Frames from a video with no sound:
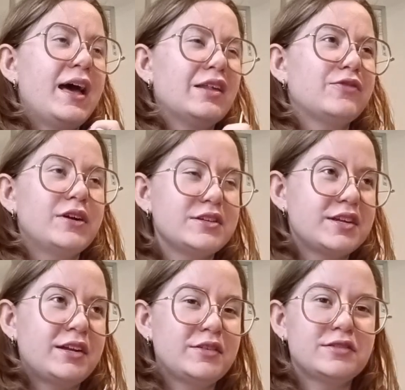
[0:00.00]
as far as
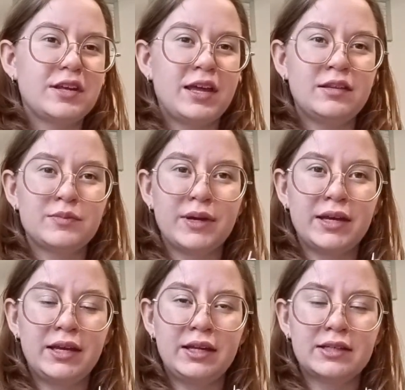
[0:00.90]
I understand
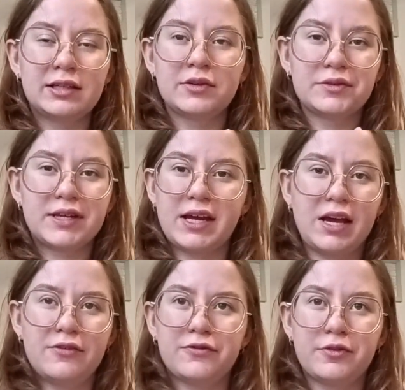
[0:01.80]
my little note that I
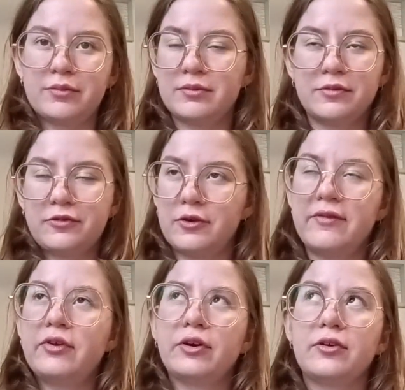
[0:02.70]
have from
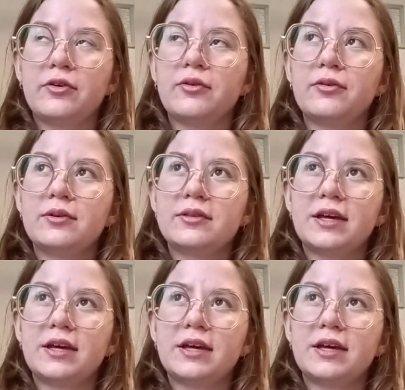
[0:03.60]
forever ago,